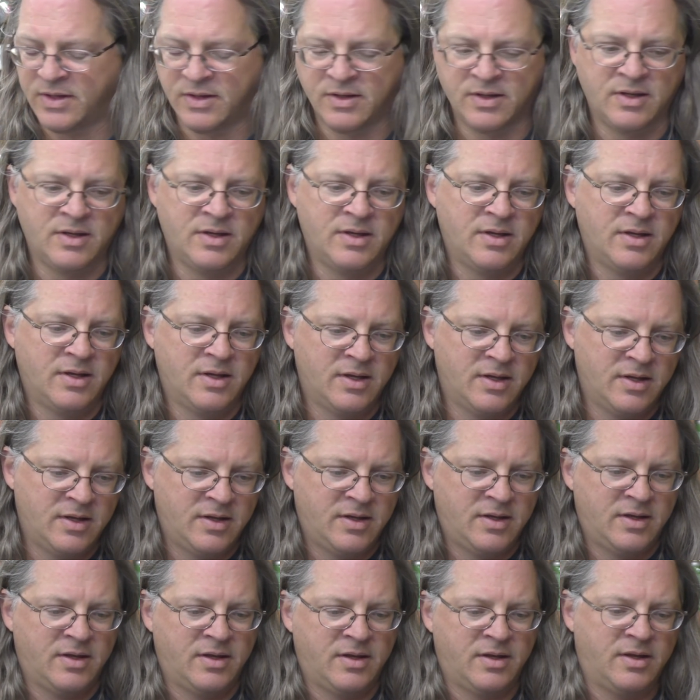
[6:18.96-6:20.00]

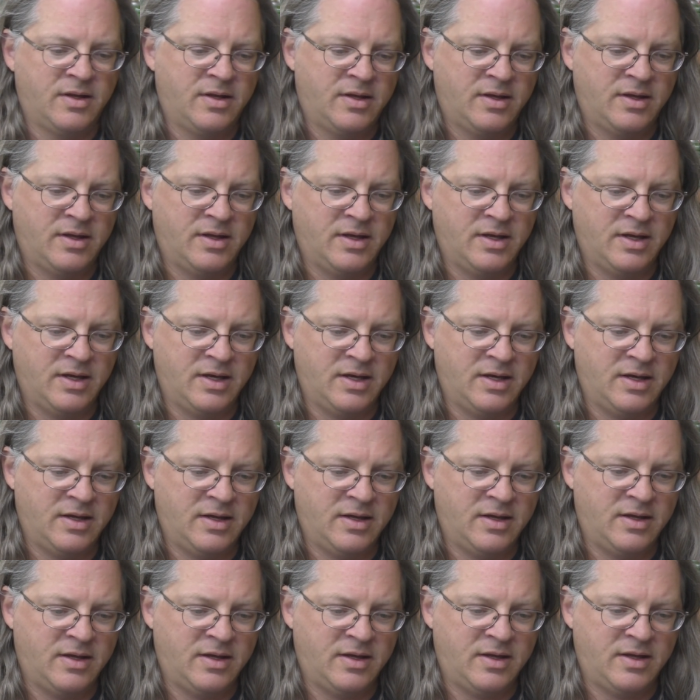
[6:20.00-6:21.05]

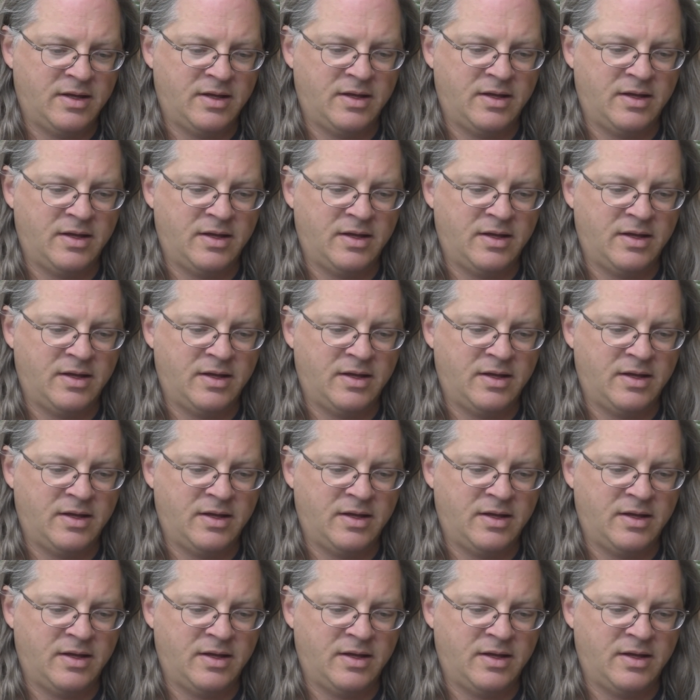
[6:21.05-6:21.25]
Nobody speaks.